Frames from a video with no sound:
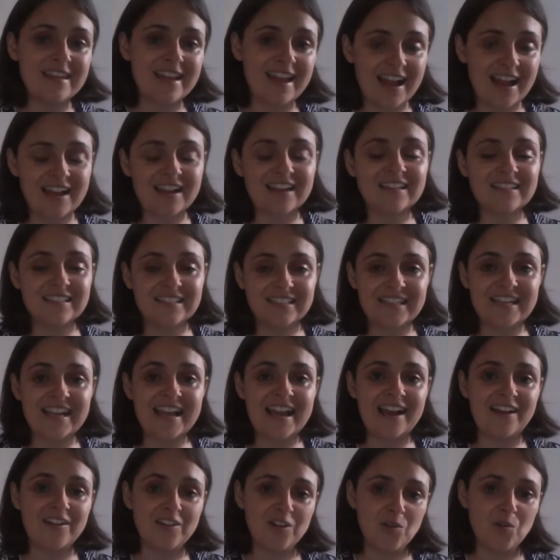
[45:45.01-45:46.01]
I can see
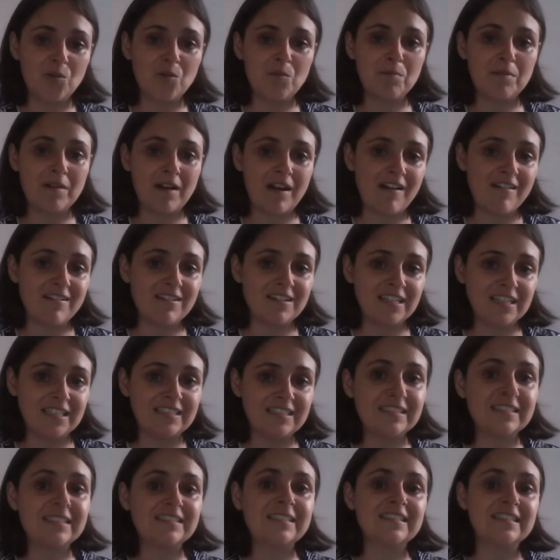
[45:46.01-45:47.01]
how your
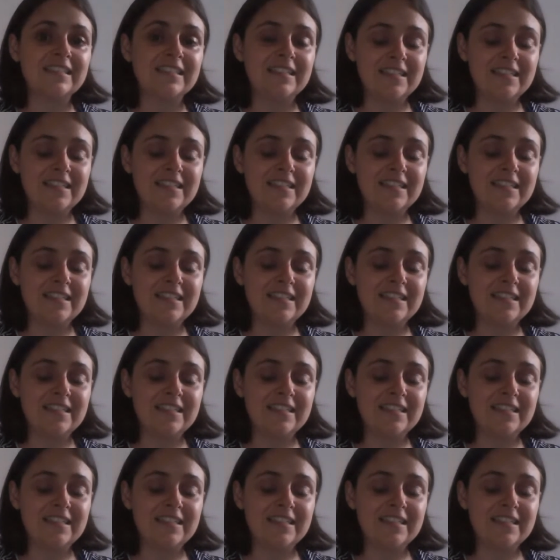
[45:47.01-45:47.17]
priorities